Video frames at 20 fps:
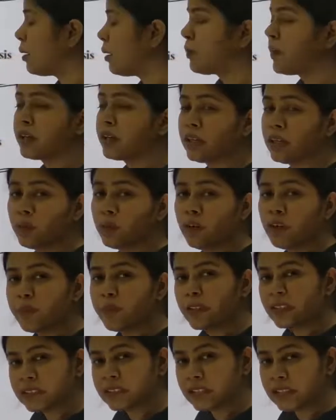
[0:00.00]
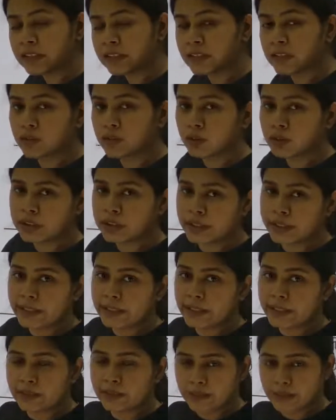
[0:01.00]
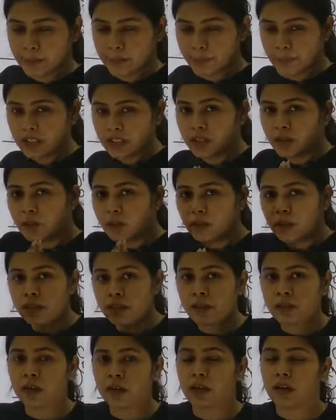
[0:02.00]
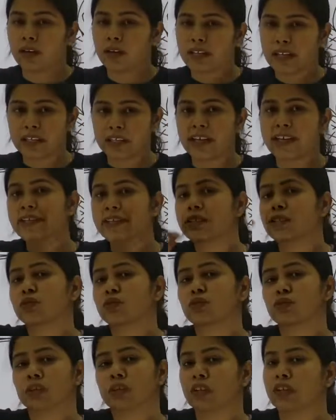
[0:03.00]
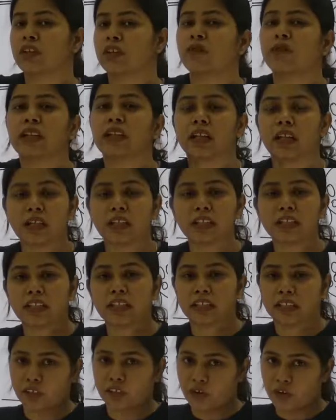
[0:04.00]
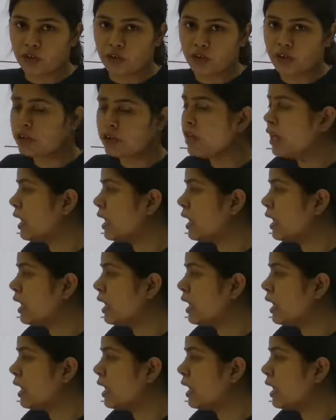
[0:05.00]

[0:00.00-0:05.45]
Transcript: a particular person is associated, a particular data is associated with another data or not.